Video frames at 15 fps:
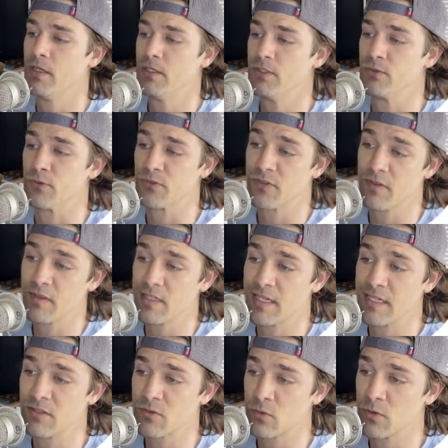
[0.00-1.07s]
You'll see the
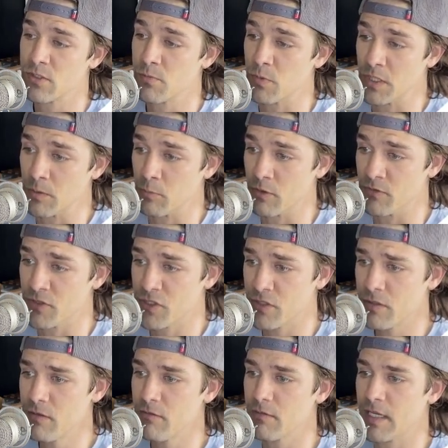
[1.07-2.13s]
data source being
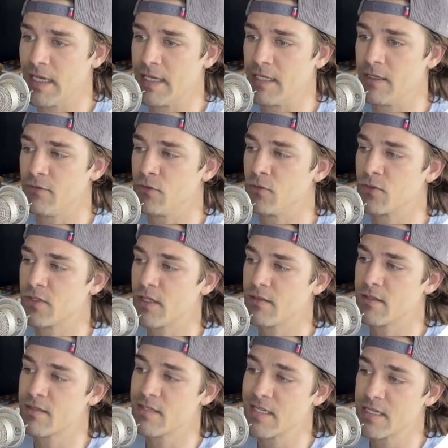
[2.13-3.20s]
provisioned, and if you set
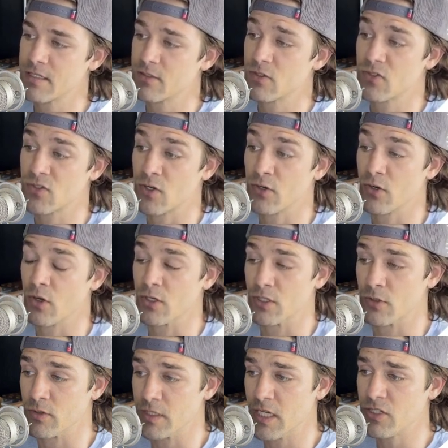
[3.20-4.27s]
the sync to start on
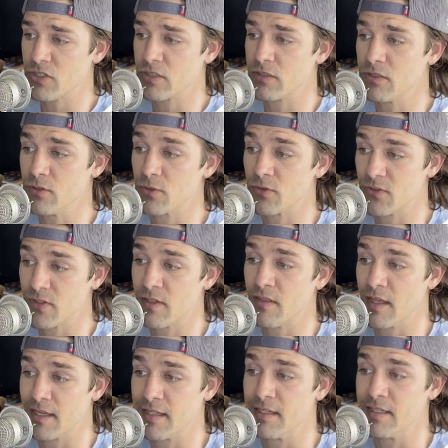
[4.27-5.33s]
creation, you'll see
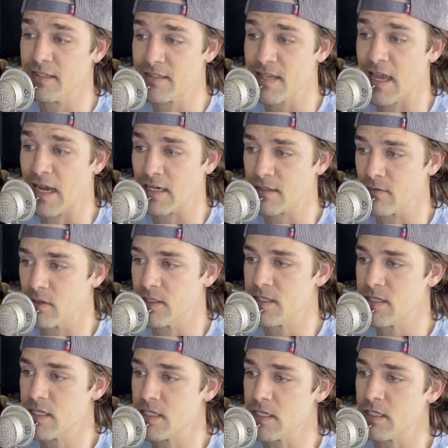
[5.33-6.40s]
that it is actively
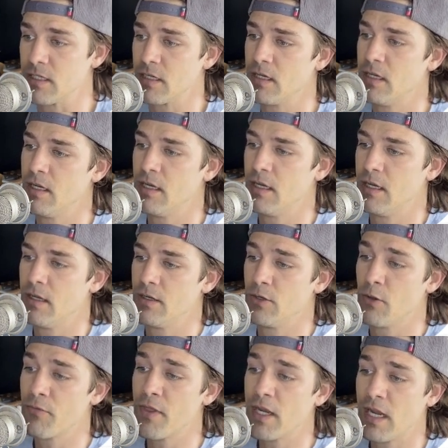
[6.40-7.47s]
syncing.
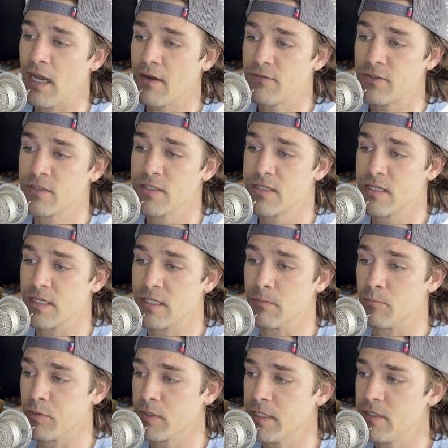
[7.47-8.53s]
Note that after a sync
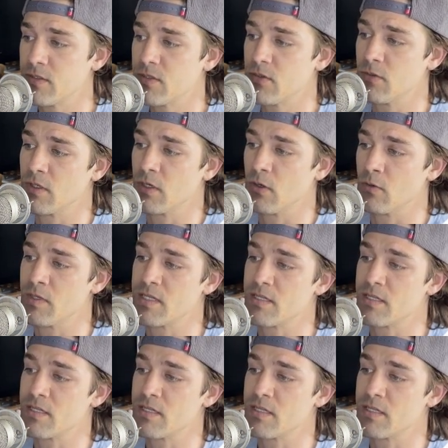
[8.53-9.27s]
completes, you can always